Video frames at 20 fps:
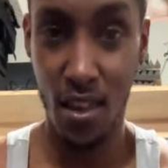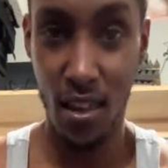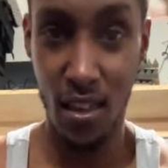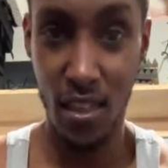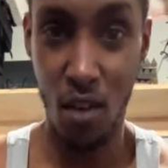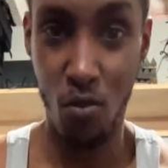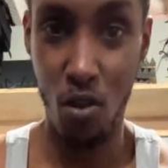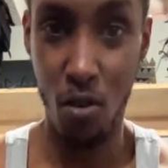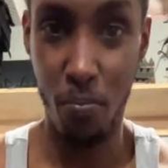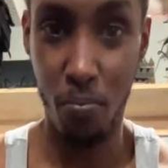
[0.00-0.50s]

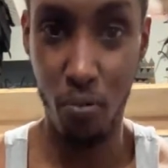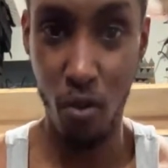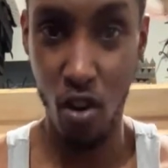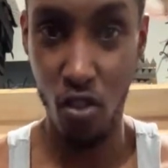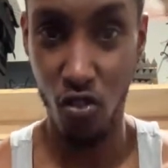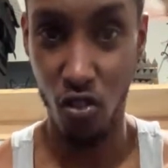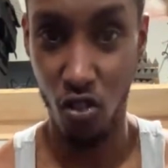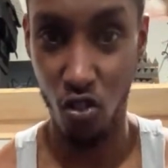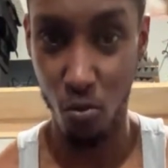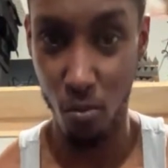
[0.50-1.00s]
I want
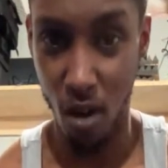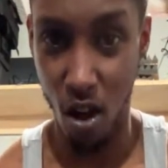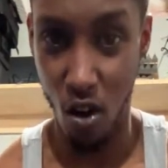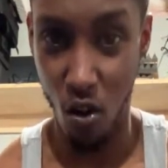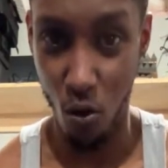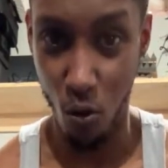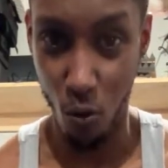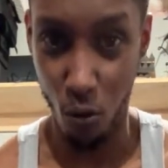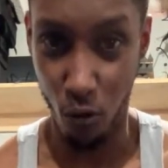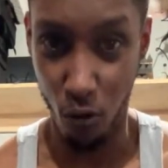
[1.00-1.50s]
pressure through my
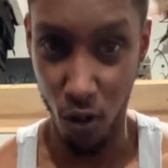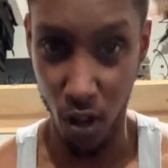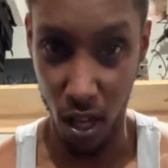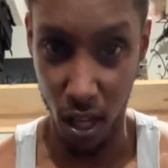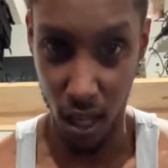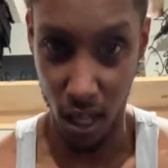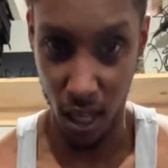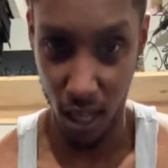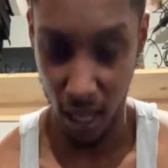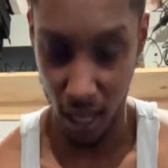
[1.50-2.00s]
whole foot,
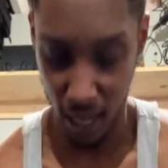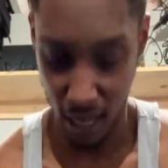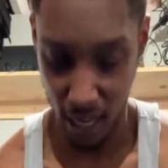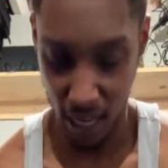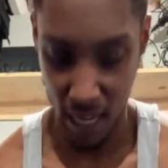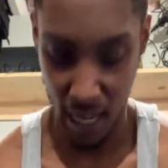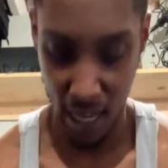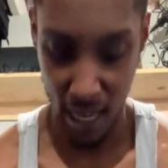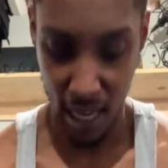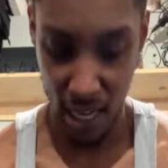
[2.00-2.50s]

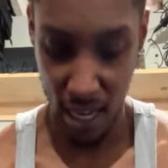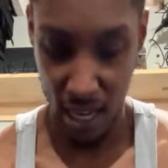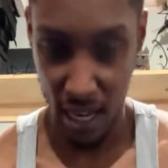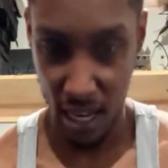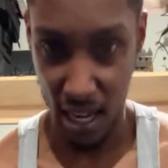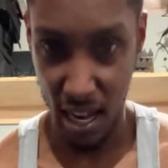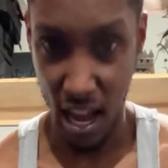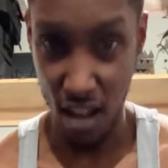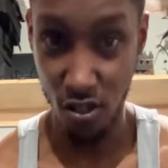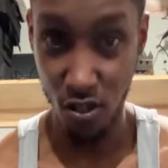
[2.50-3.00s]

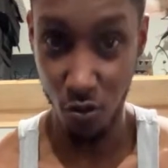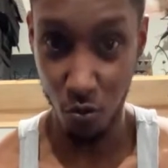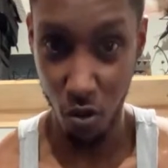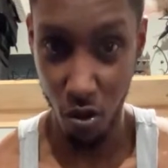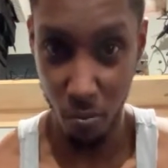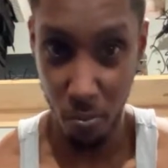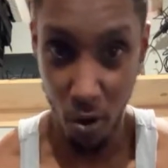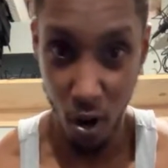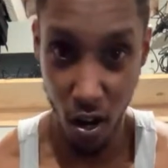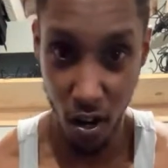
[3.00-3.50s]
not just
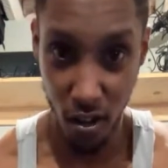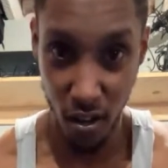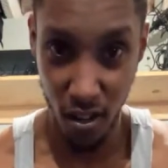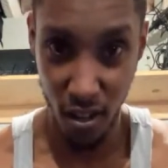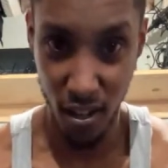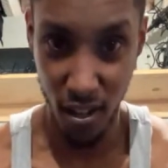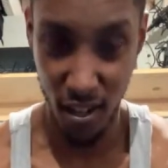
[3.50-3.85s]
one part.